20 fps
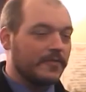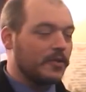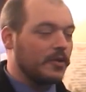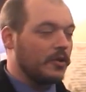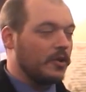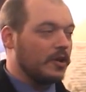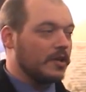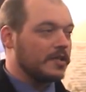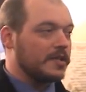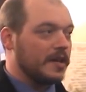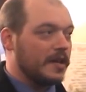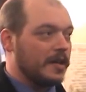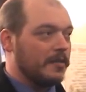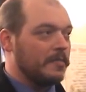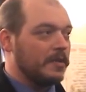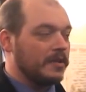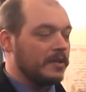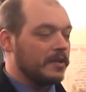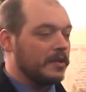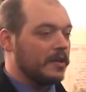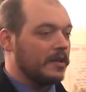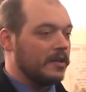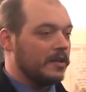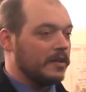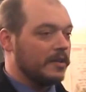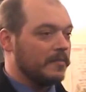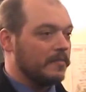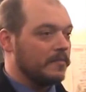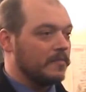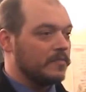for a long time, and
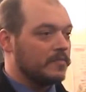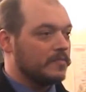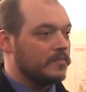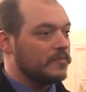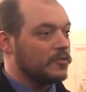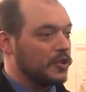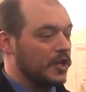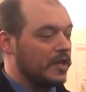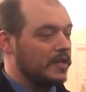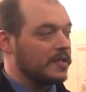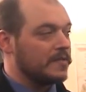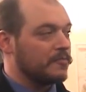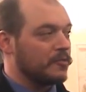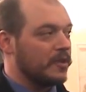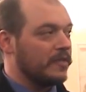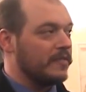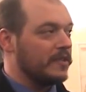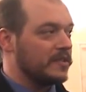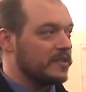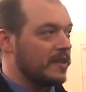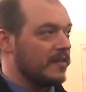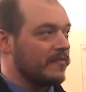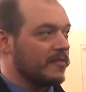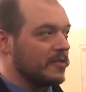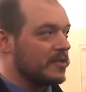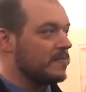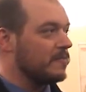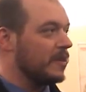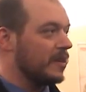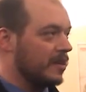in John's previous
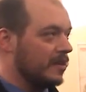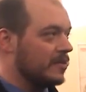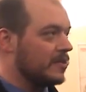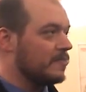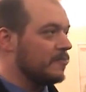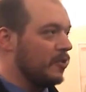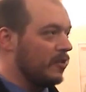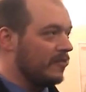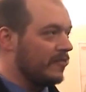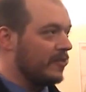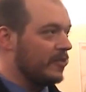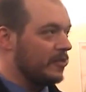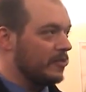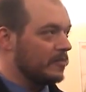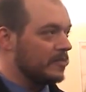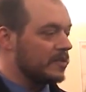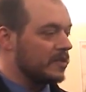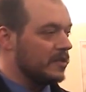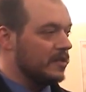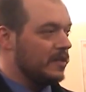efforts making small films,